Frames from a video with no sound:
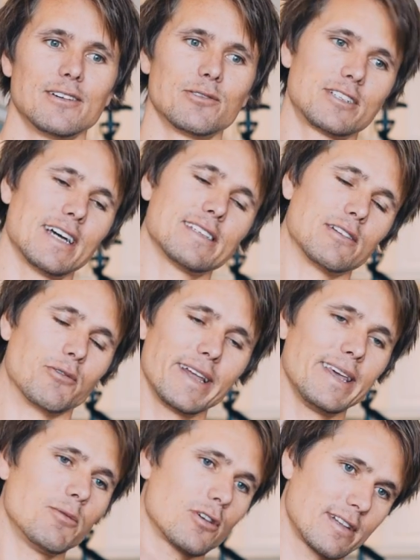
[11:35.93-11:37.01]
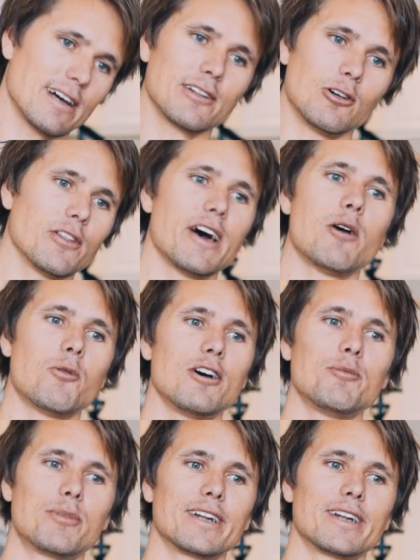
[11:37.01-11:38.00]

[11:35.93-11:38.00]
which hasn't really worked out all that well,